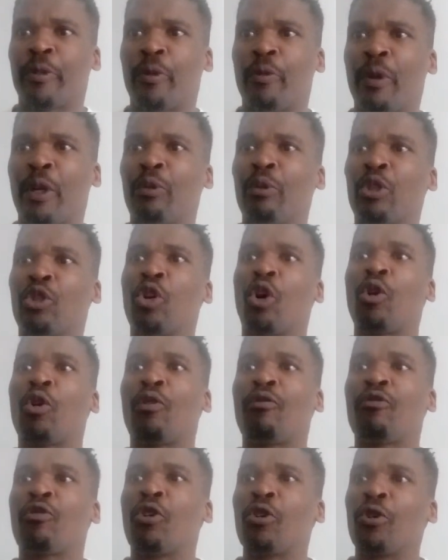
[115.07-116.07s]
When we talk
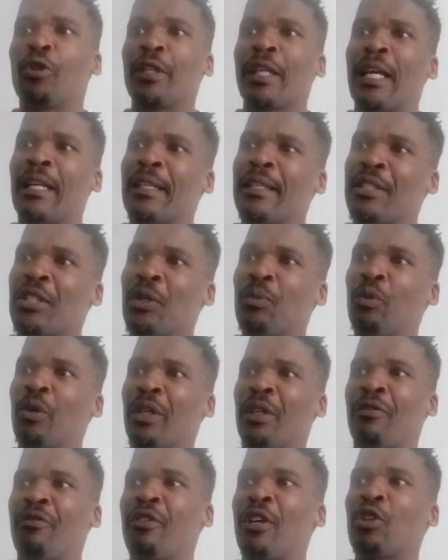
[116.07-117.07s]
of colonialism,
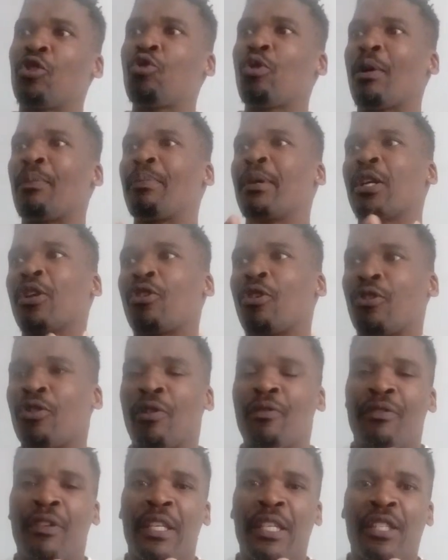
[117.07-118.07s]
we refer to a period
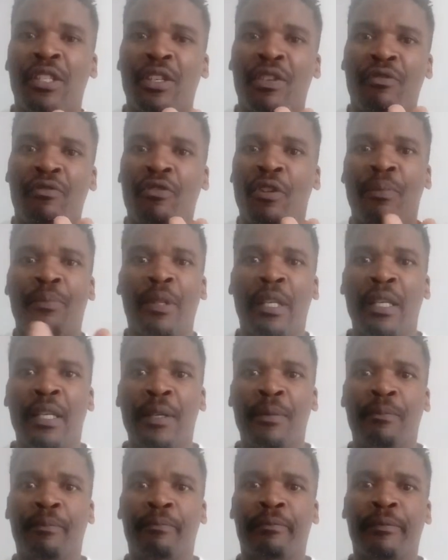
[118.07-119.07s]
of history
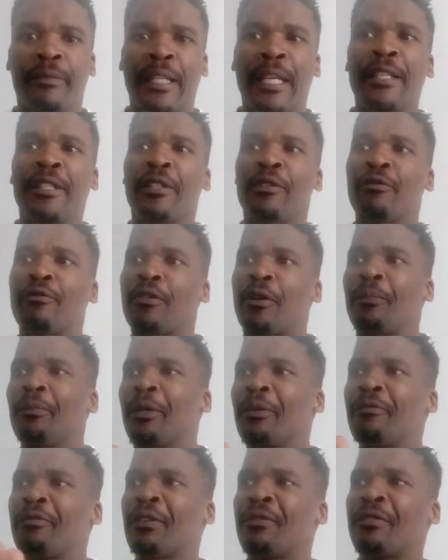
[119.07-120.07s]
dating from
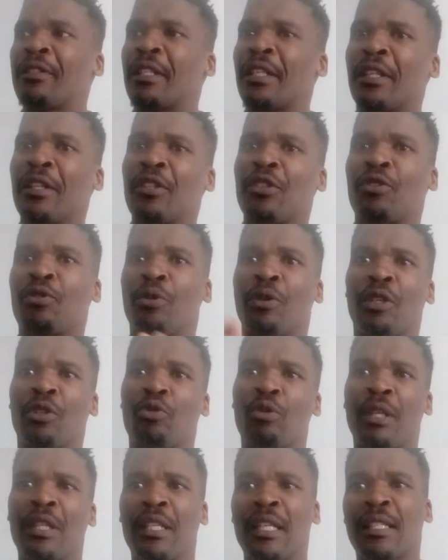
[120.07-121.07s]
the 15th to the
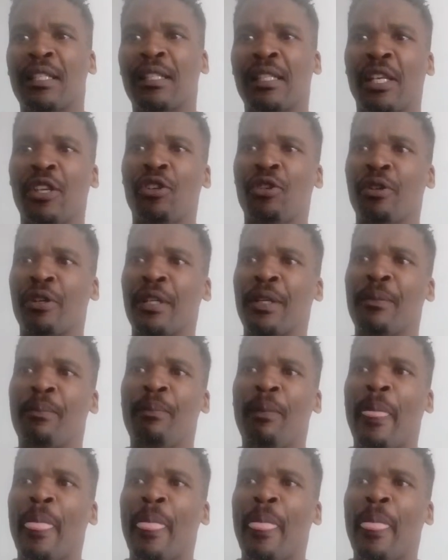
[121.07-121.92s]
20th century,